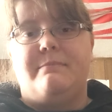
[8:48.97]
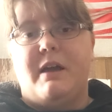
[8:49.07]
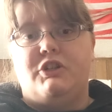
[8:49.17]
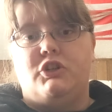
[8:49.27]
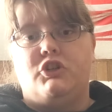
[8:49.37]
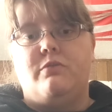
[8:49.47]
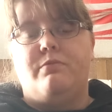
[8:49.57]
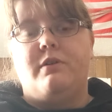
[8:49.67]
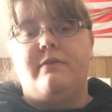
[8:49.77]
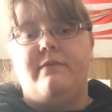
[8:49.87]
measure to
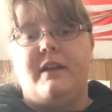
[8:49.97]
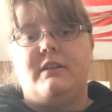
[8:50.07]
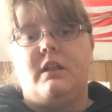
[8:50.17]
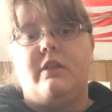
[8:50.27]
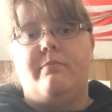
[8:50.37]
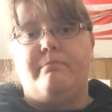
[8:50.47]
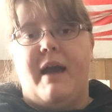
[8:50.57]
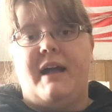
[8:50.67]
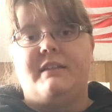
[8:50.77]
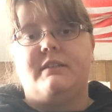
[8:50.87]
prevent
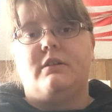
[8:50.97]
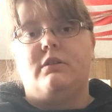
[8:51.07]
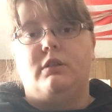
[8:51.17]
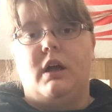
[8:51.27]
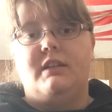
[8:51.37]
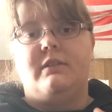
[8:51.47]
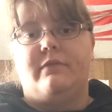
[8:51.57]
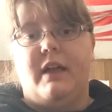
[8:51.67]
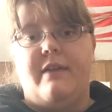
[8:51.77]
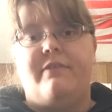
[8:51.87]
mass loss
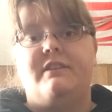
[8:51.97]
of life.